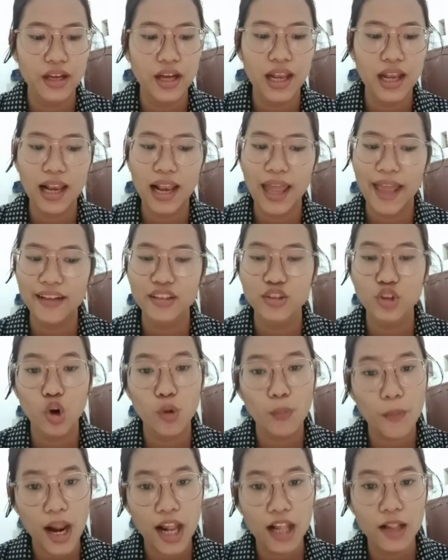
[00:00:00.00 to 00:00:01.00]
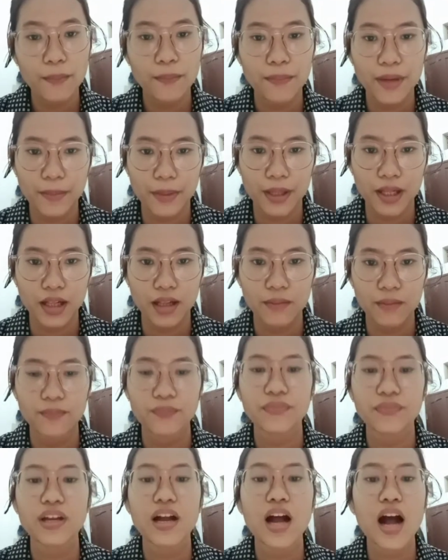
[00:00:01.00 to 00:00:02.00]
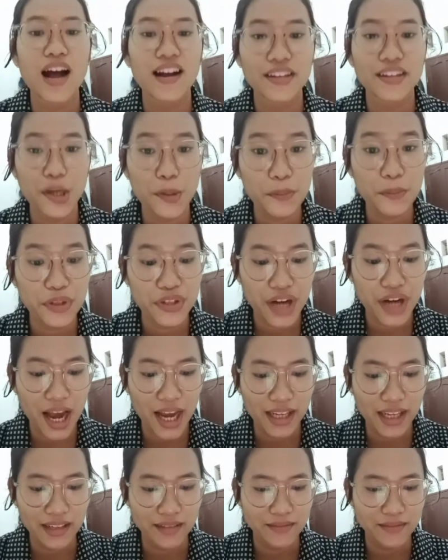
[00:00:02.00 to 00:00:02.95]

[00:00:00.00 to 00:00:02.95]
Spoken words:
like normal people. Number 9.